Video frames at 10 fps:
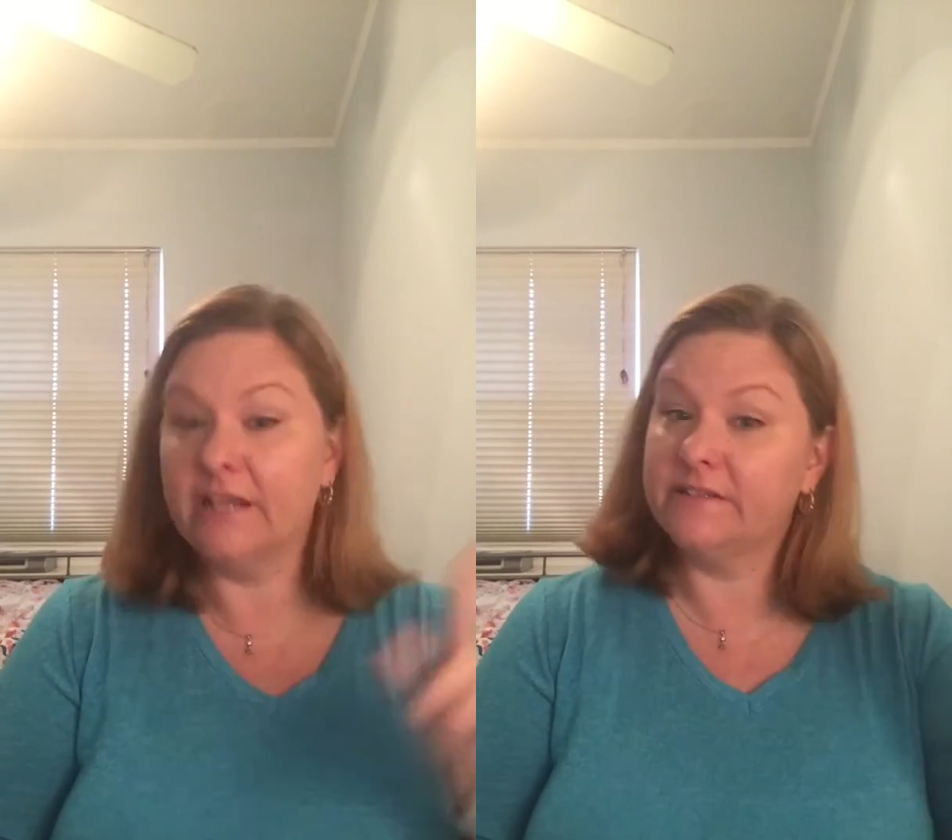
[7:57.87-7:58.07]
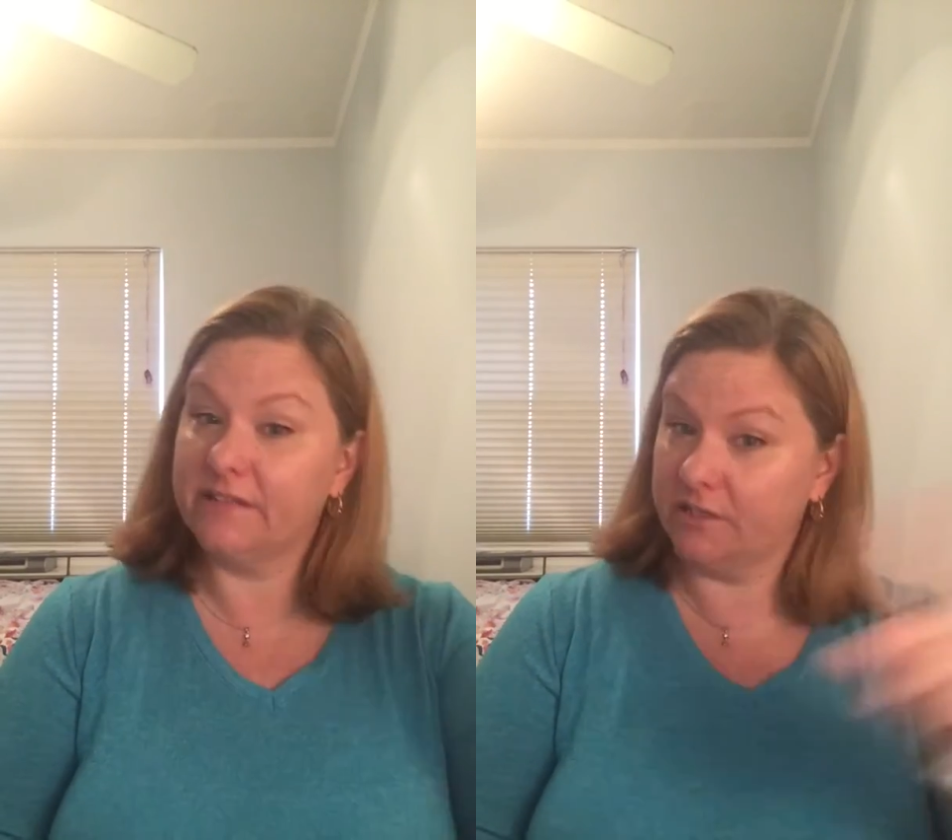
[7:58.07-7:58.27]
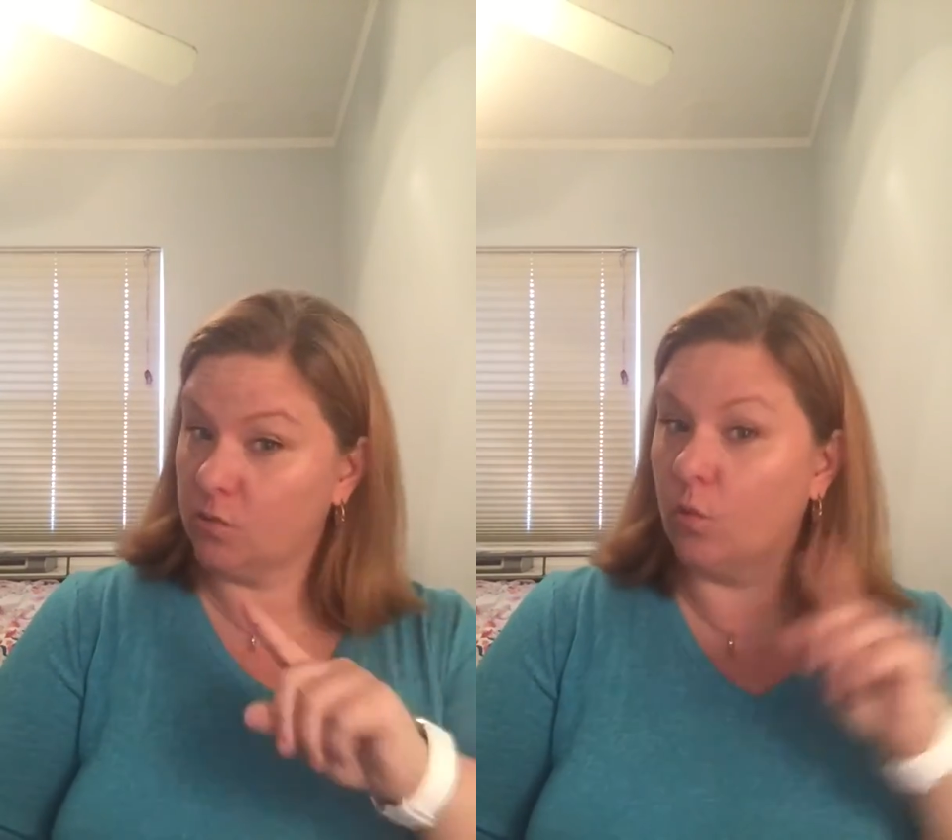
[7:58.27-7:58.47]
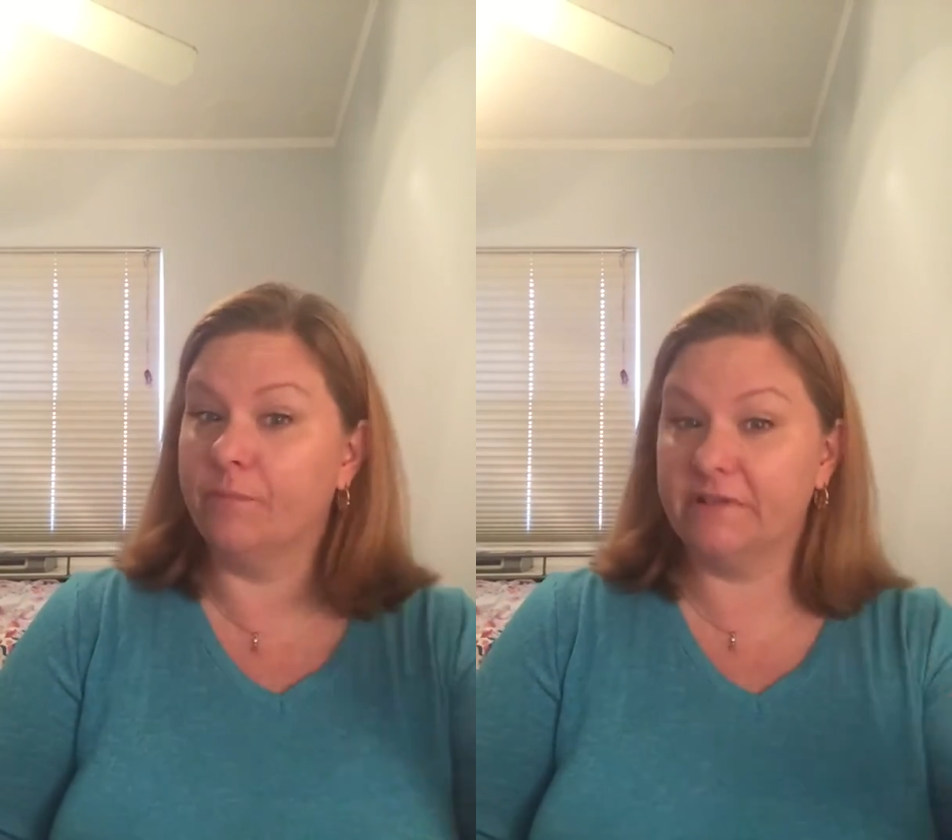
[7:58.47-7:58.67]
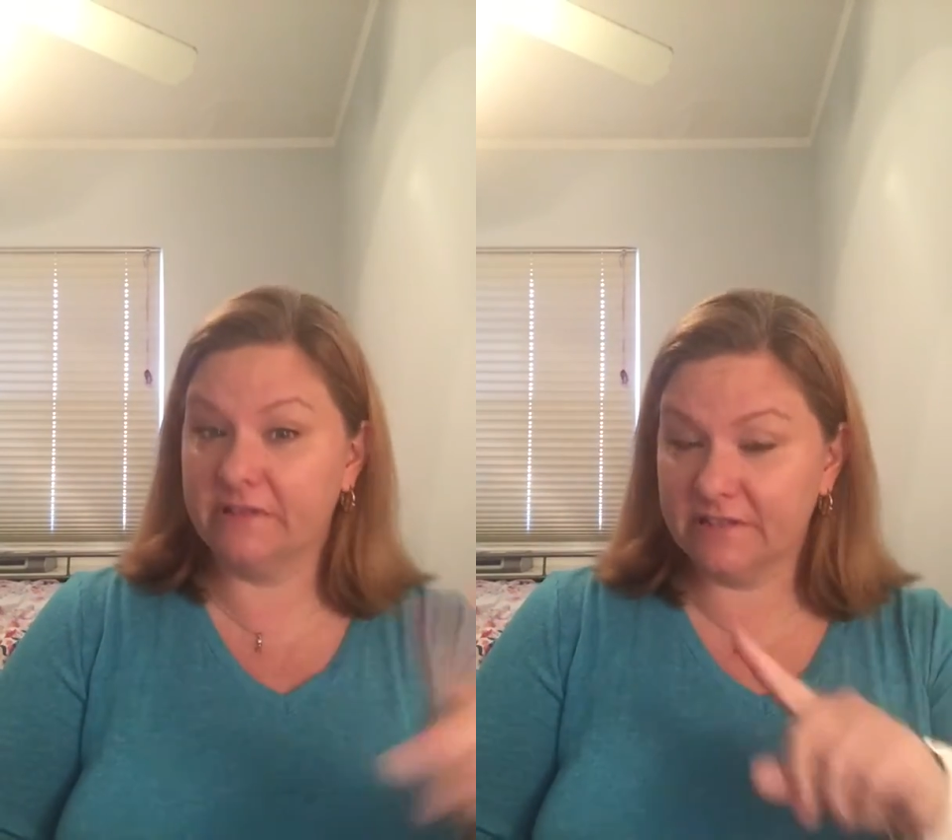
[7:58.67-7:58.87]
It does
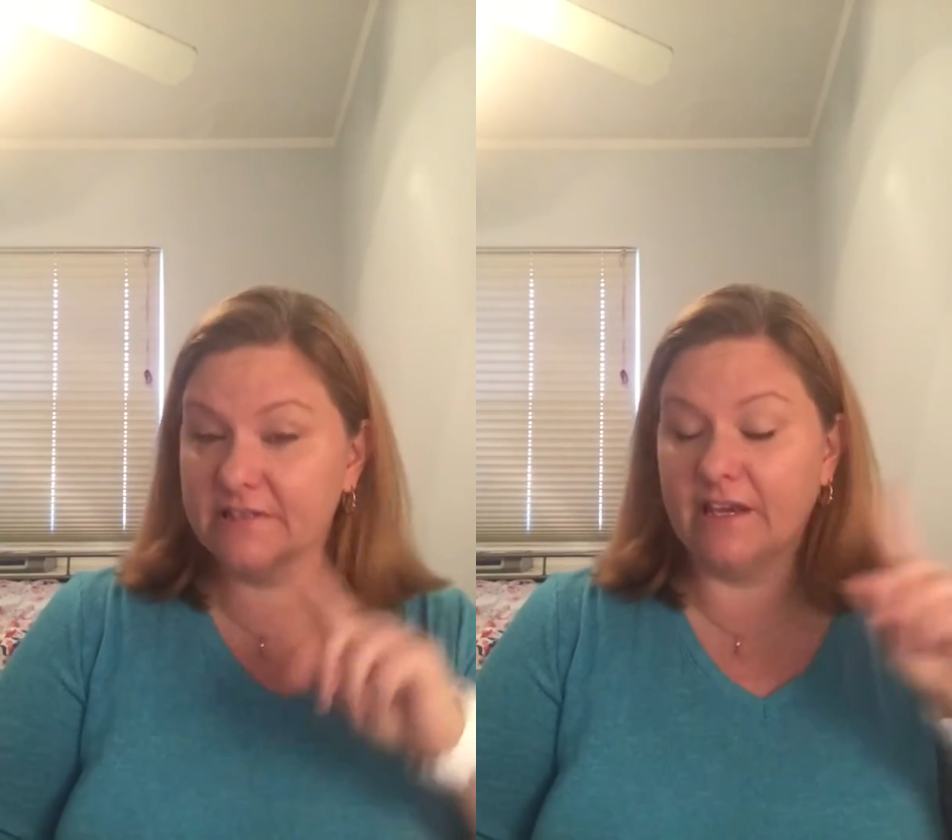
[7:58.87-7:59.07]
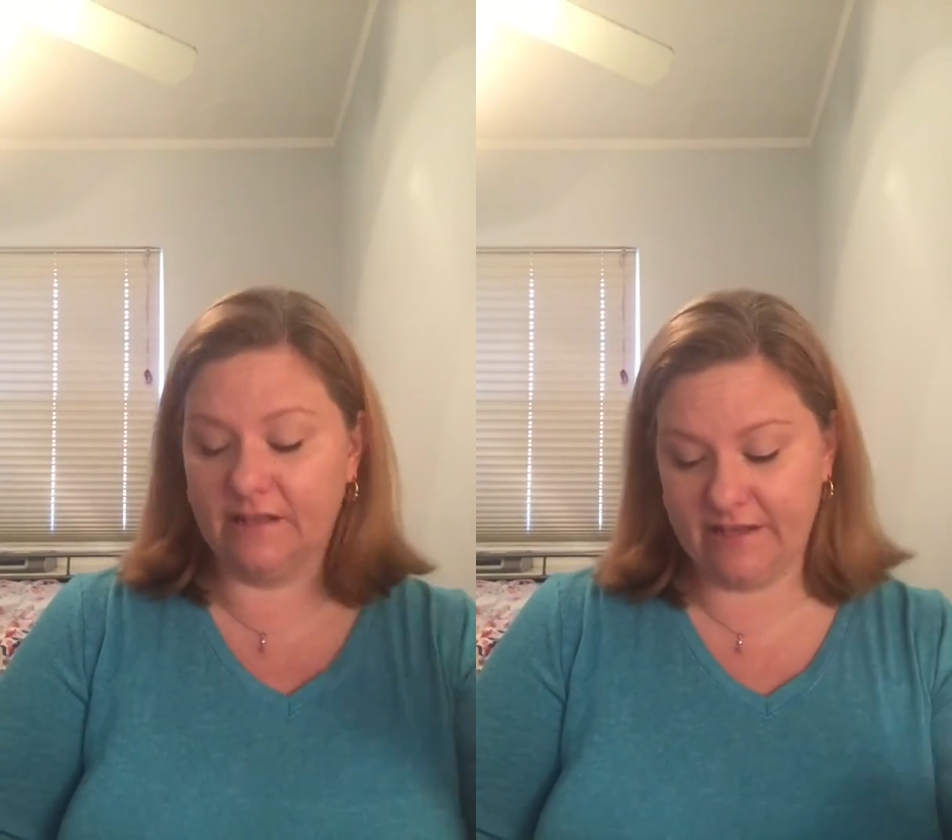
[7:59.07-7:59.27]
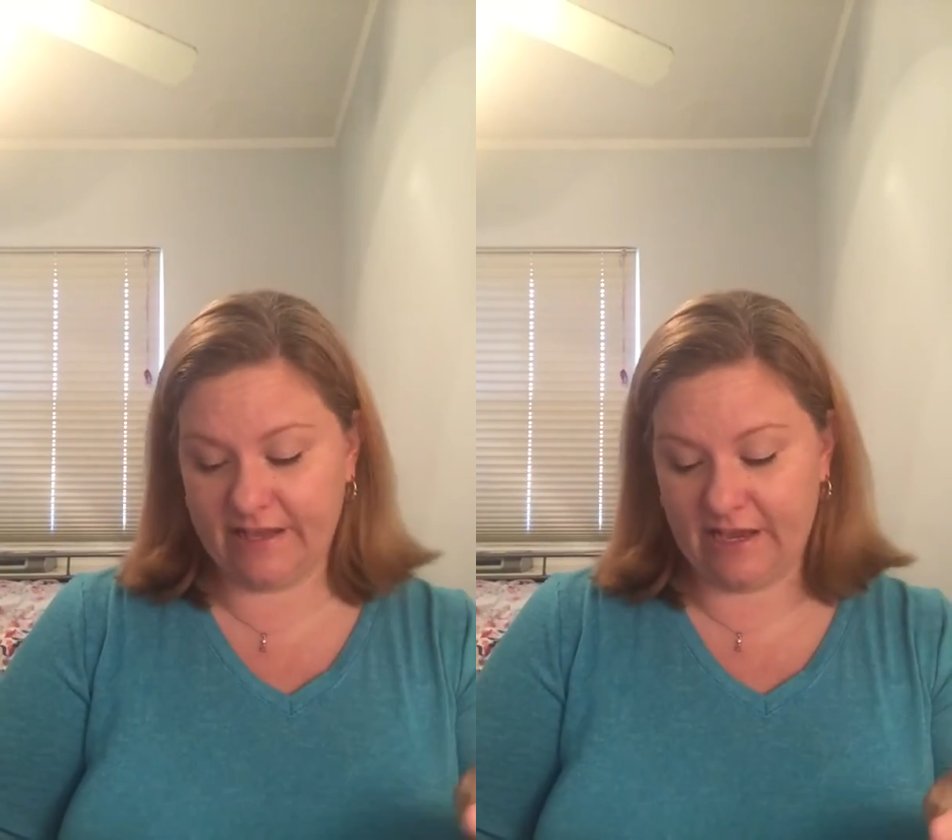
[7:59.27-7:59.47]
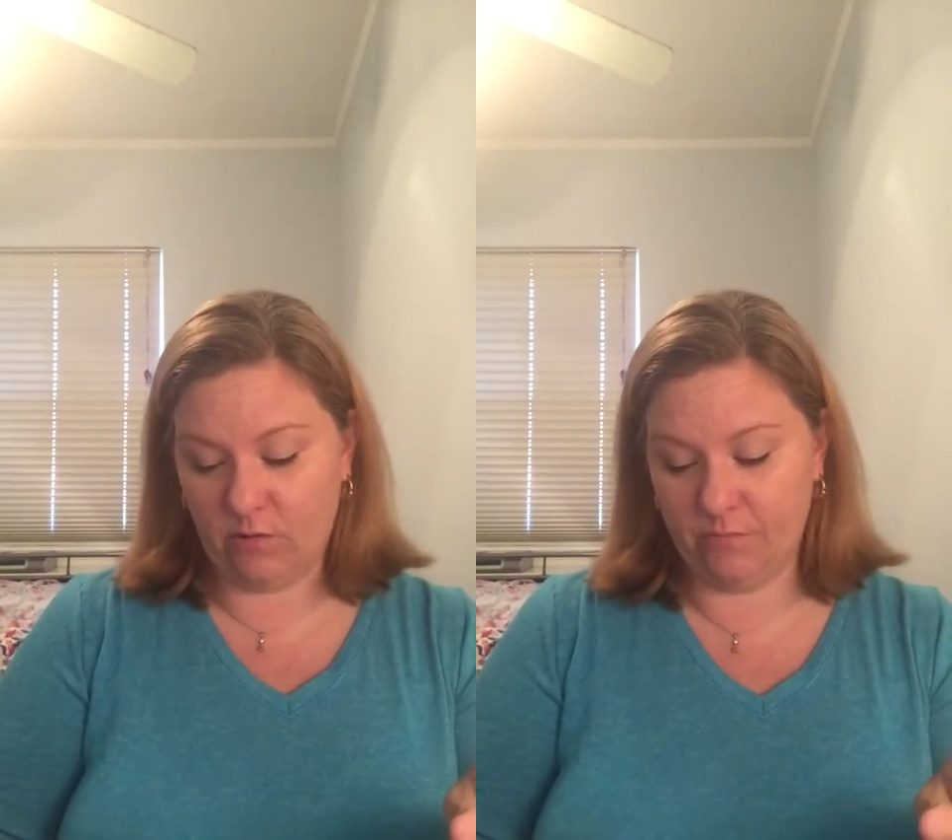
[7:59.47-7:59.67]
orbit the sun like our